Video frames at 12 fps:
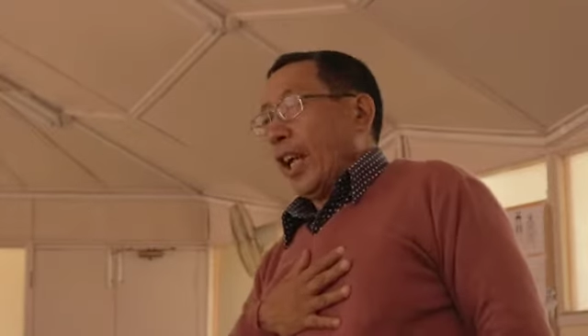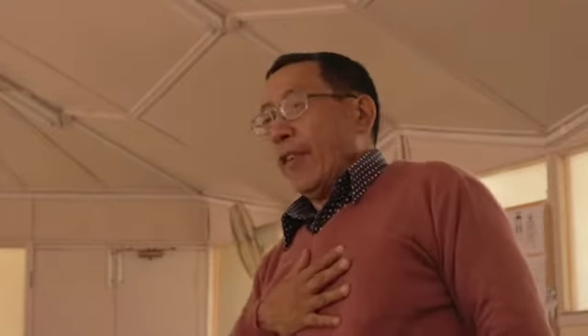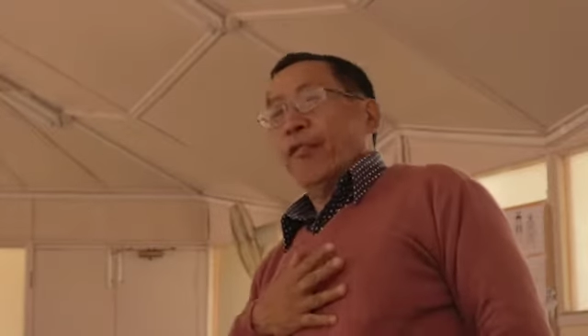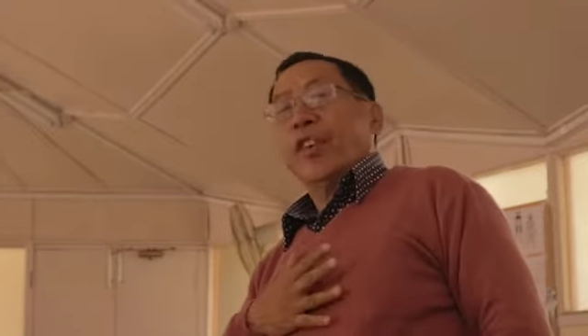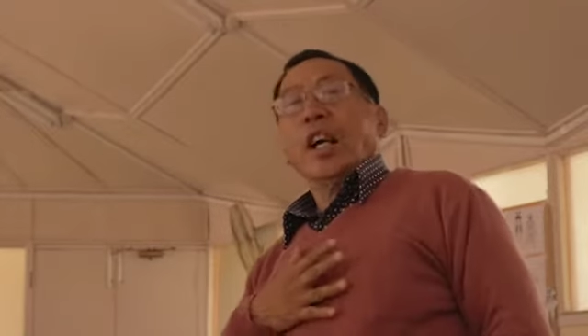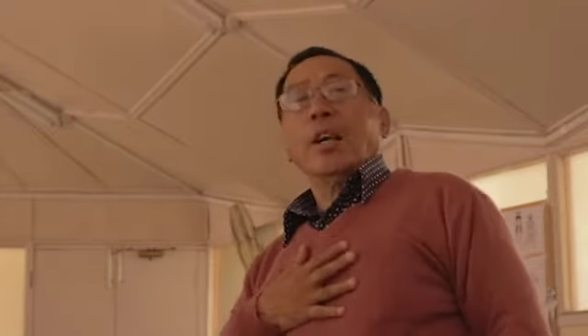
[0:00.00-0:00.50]

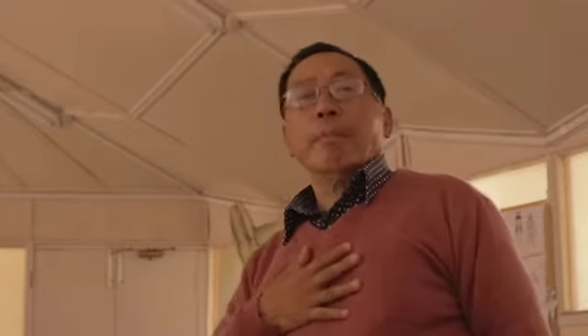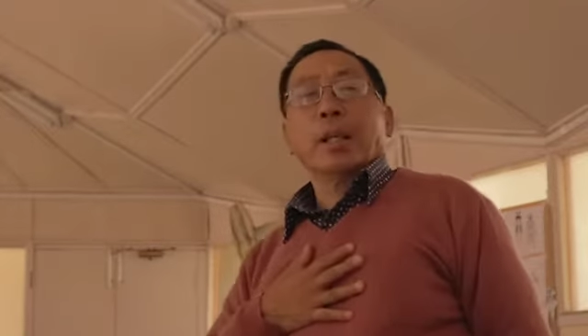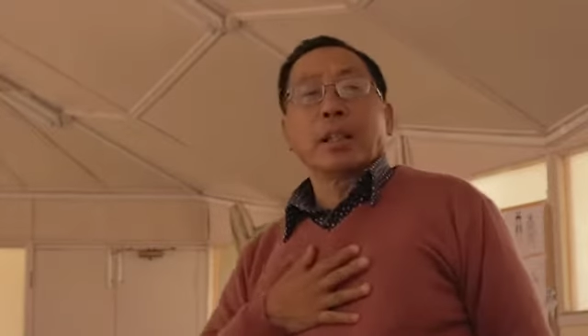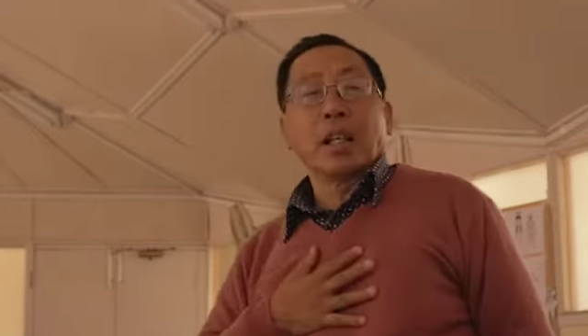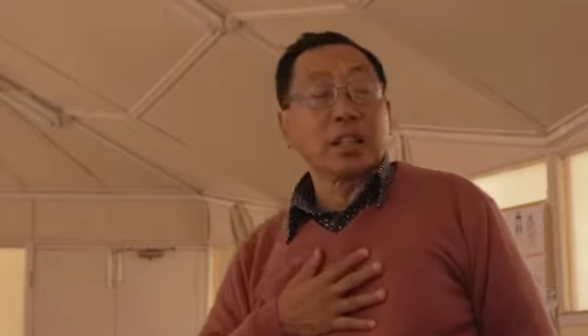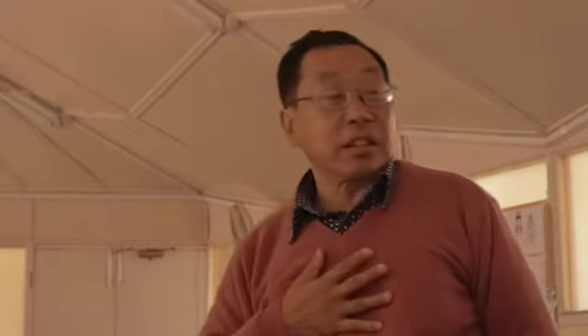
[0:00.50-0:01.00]

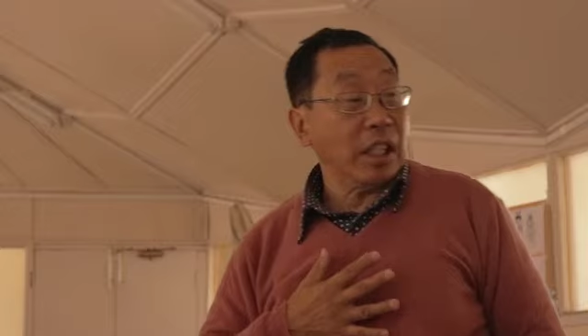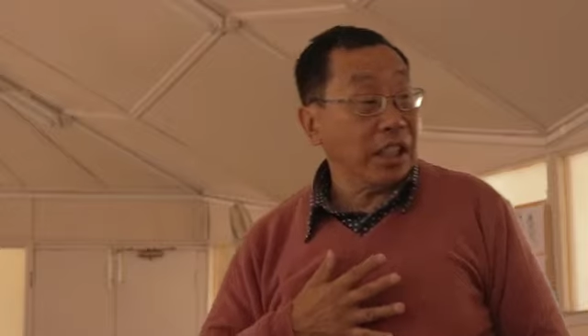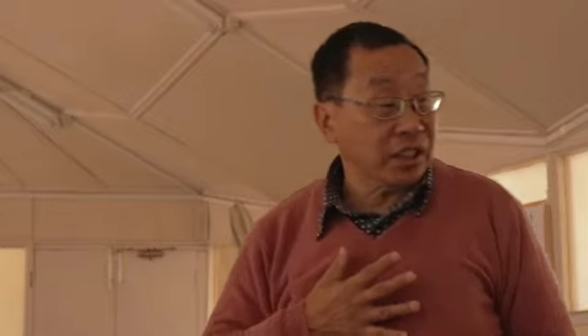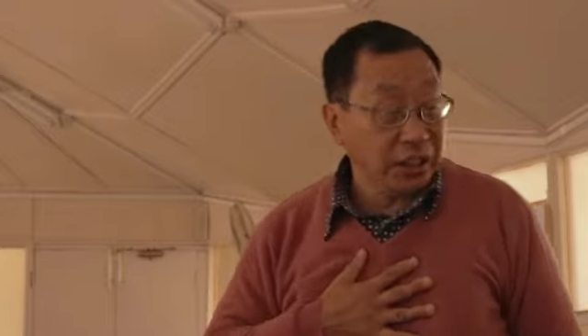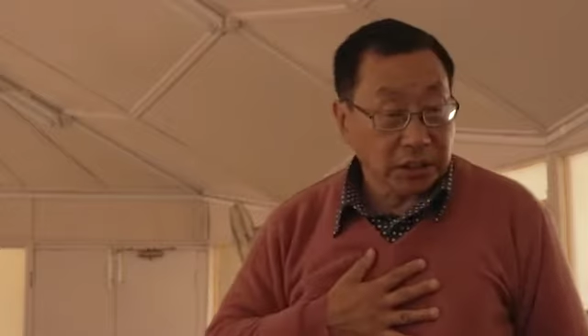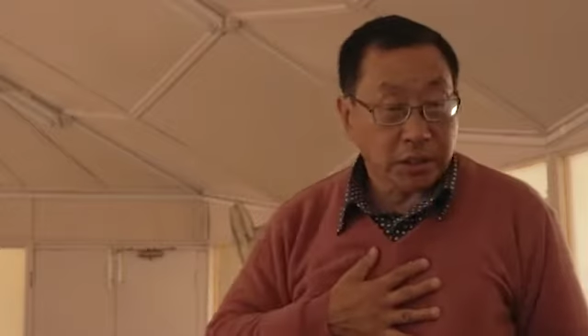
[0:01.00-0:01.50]
environmental
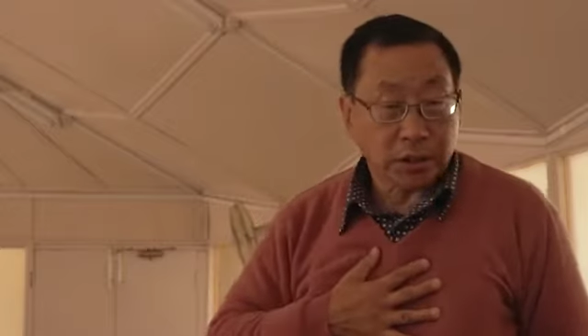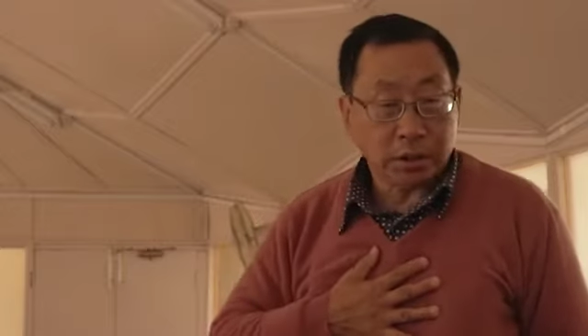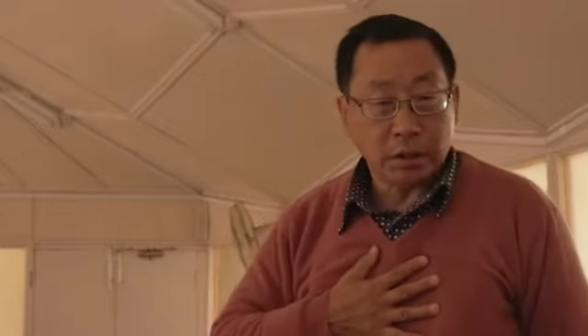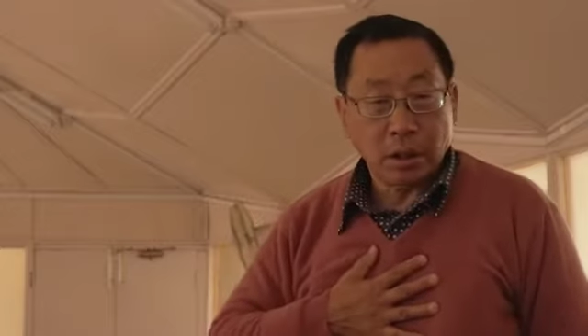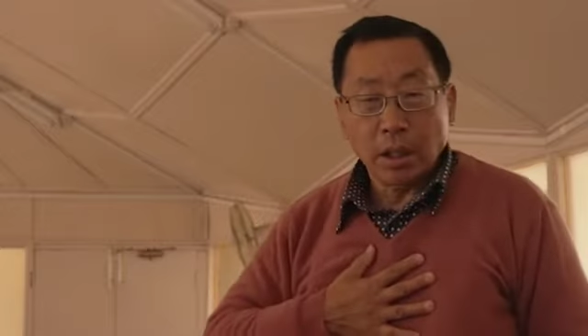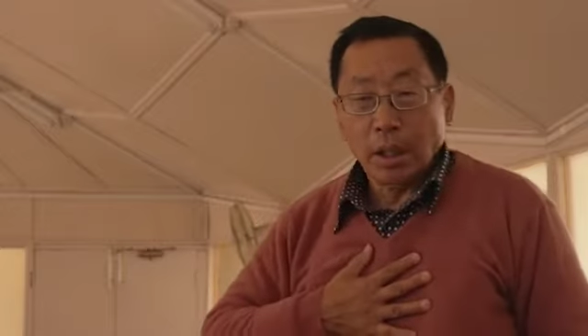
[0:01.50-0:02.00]

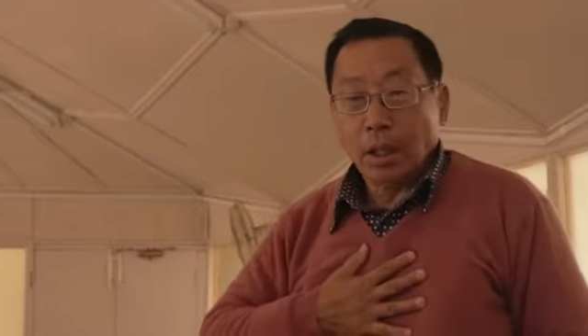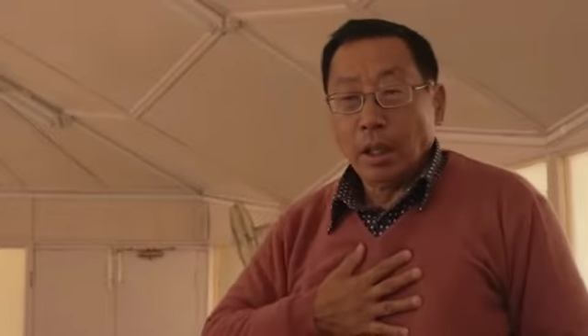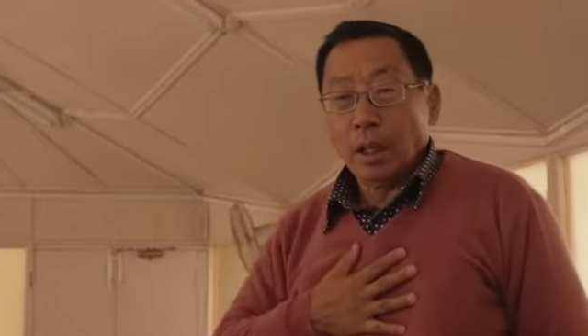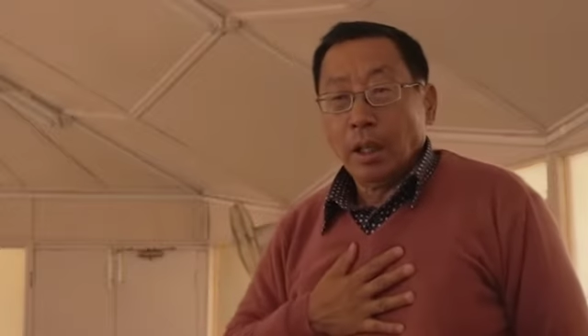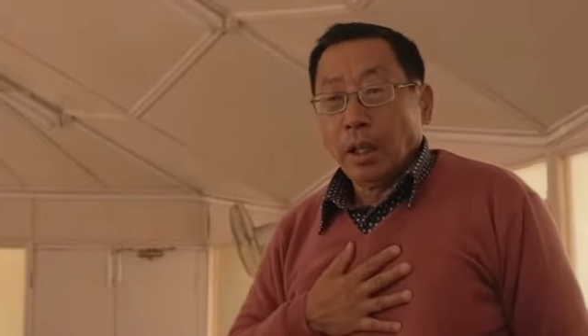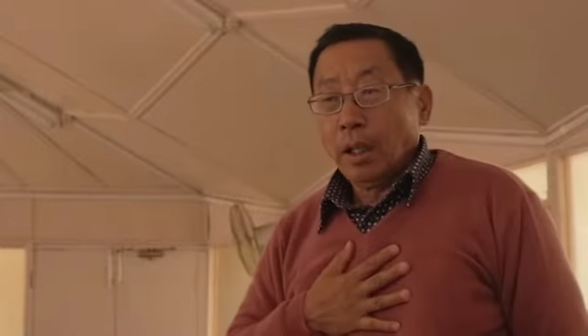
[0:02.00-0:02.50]
crisis.
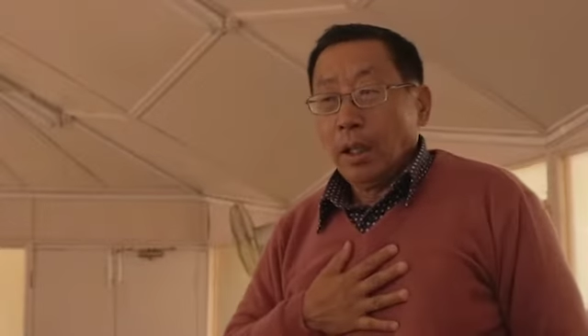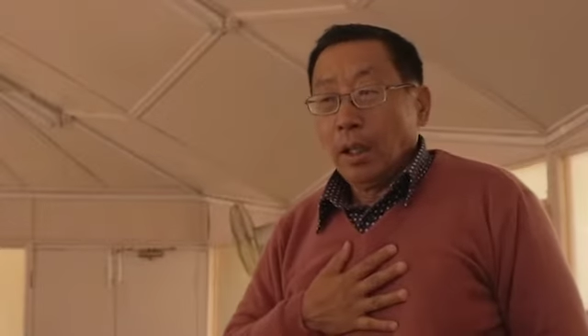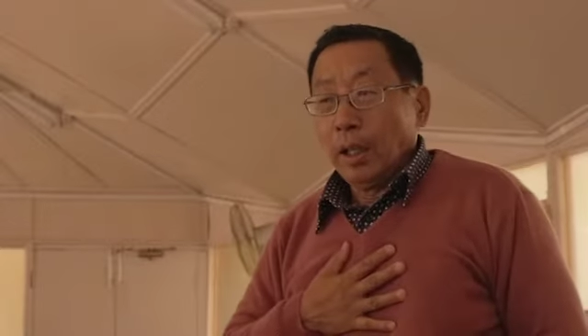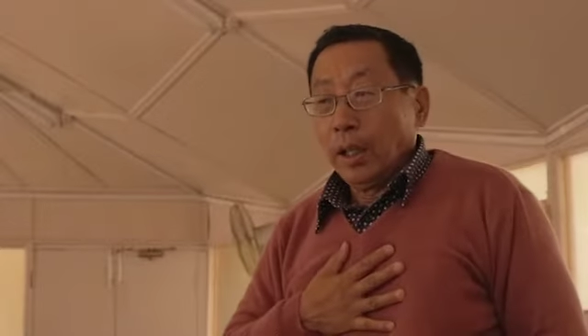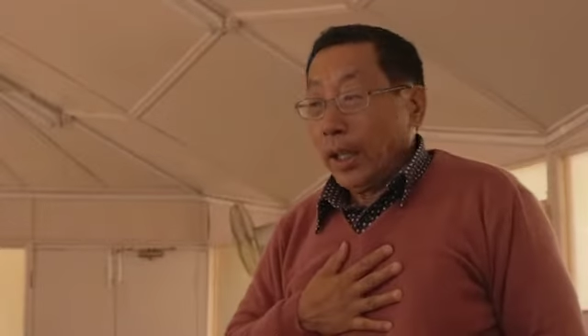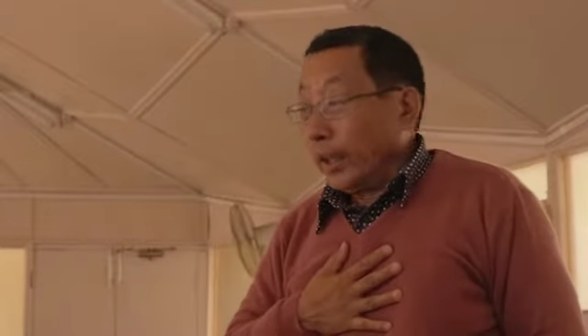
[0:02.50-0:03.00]

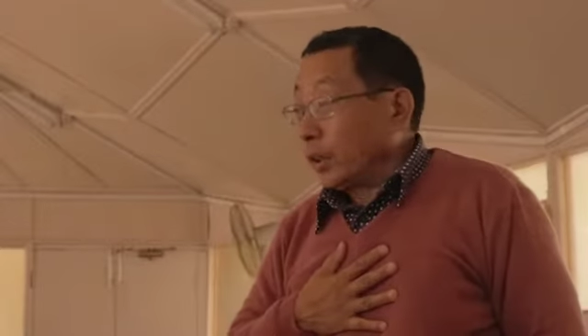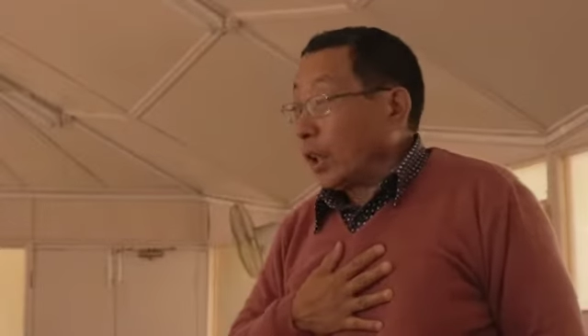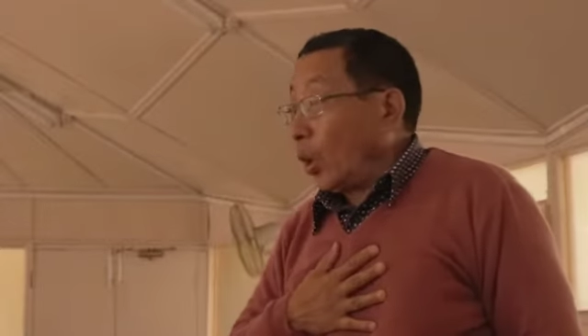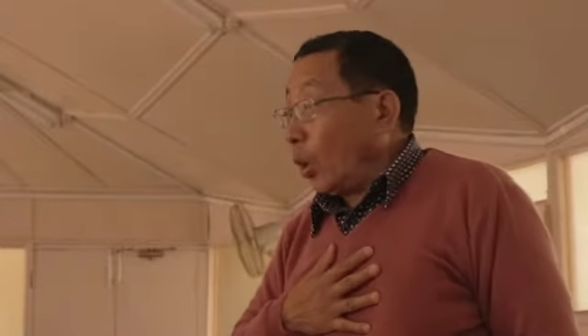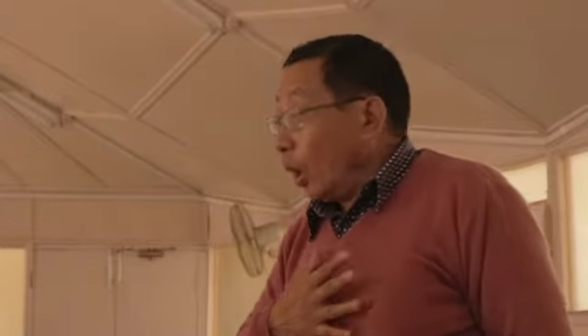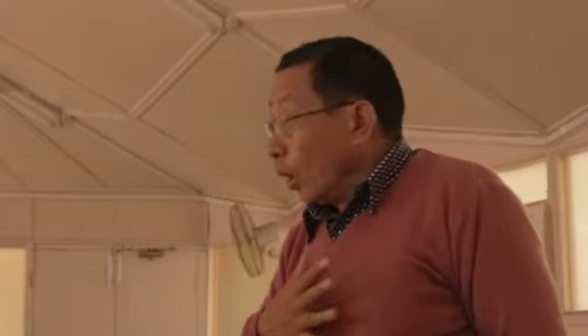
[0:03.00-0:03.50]
And
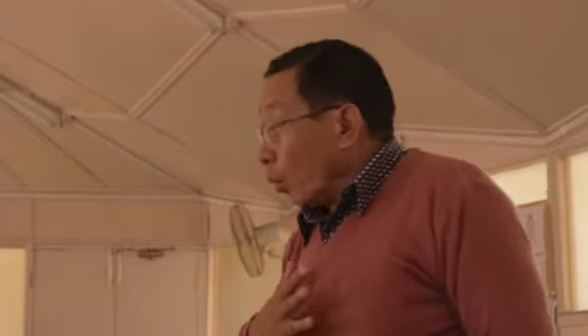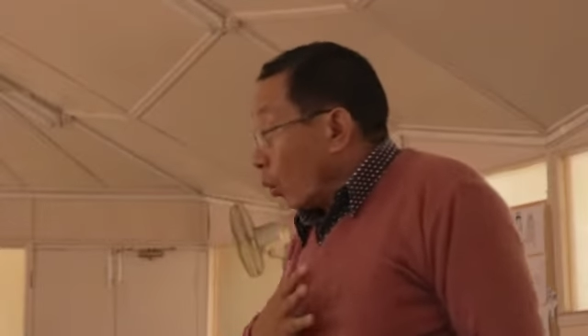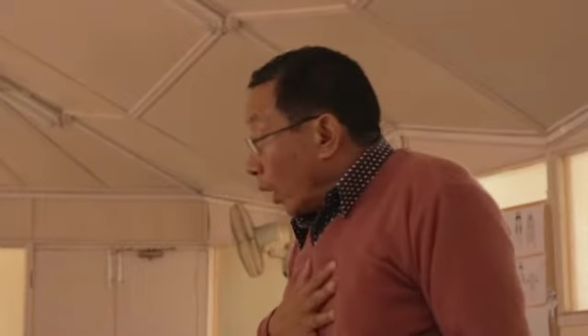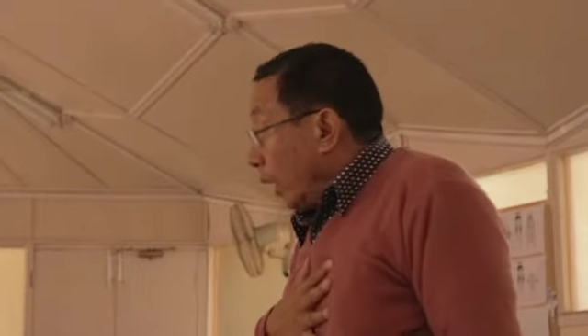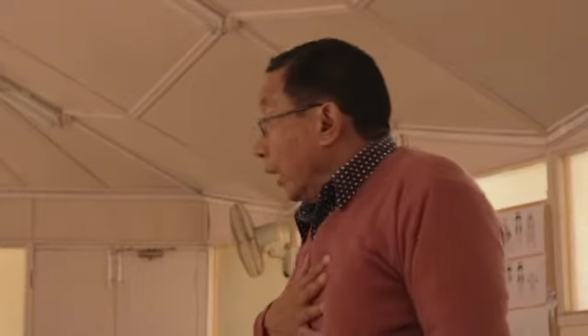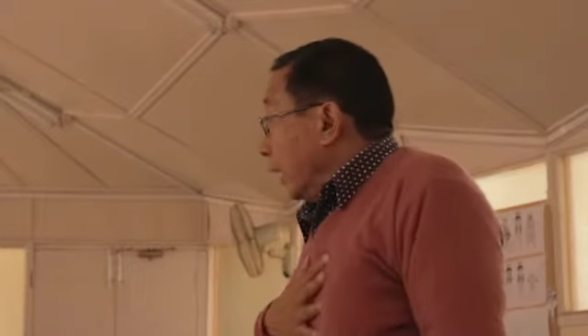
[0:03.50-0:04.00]
the whole
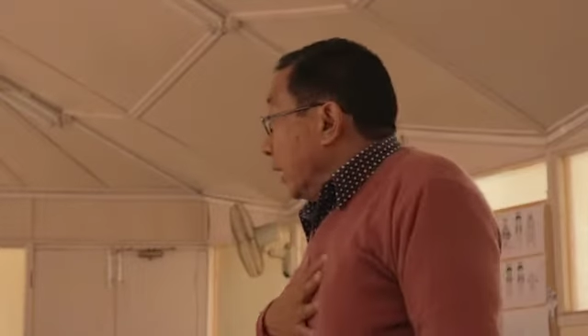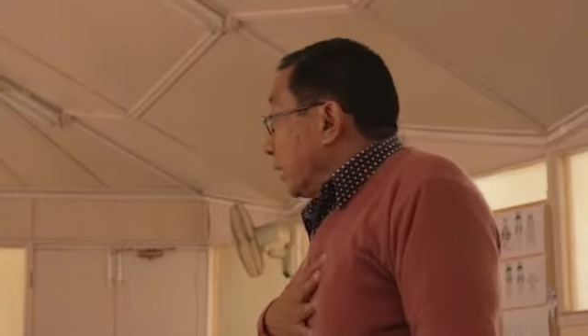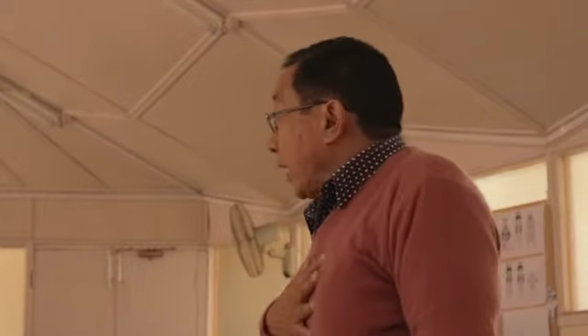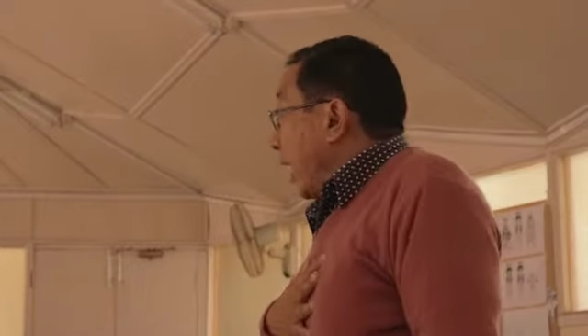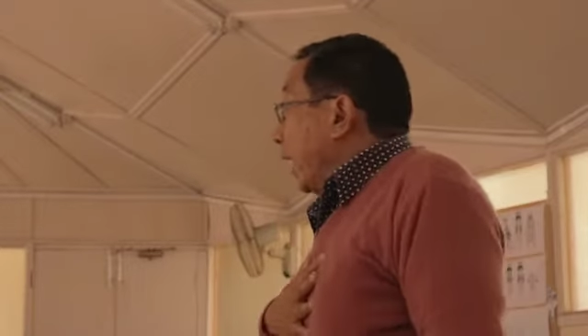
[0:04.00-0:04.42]
world is